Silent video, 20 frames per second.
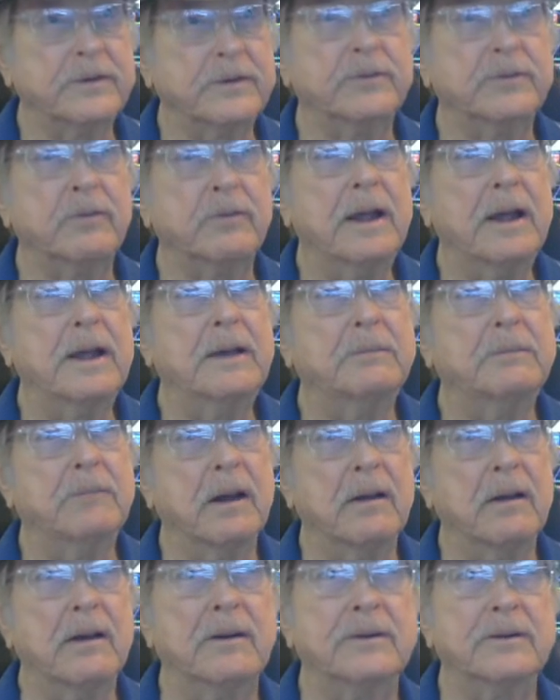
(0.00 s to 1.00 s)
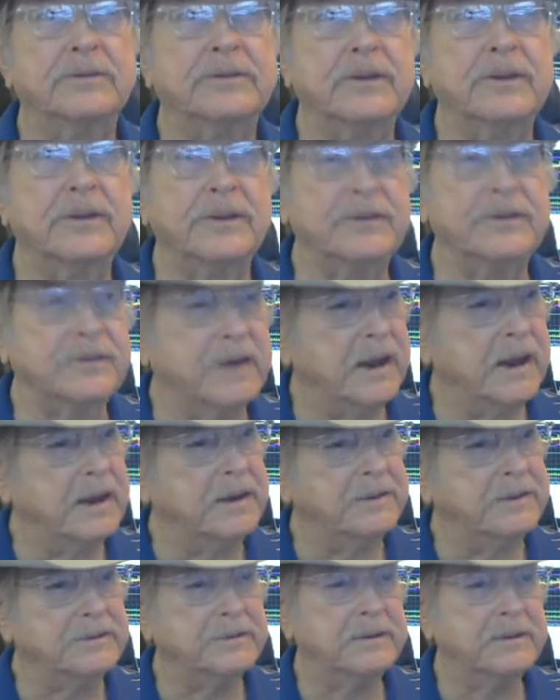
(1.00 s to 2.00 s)
Wade belongs to the
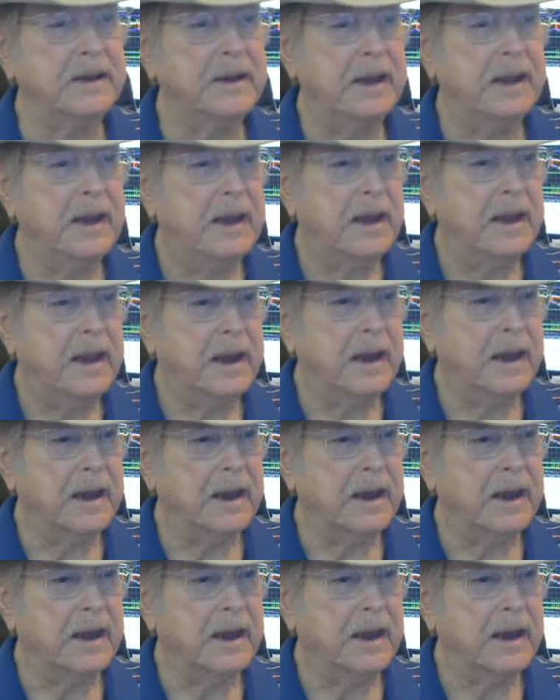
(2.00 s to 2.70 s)
states. And